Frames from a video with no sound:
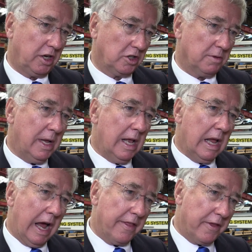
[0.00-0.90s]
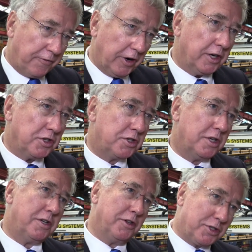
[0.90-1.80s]
Kingdom. And the frigates
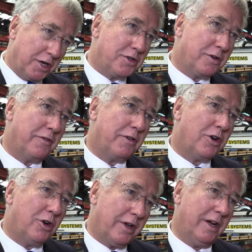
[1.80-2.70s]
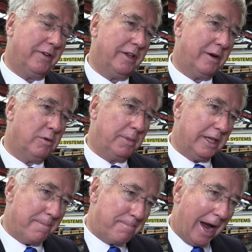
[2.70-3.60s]
sit at the centre of the Royal Navy. They will be
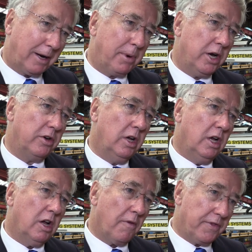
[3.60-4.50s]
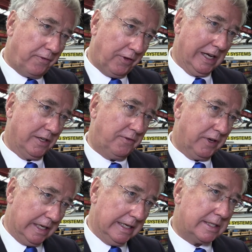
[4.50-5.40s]
the backbone of the fleet for
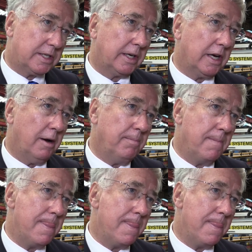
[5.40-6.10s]
years to come.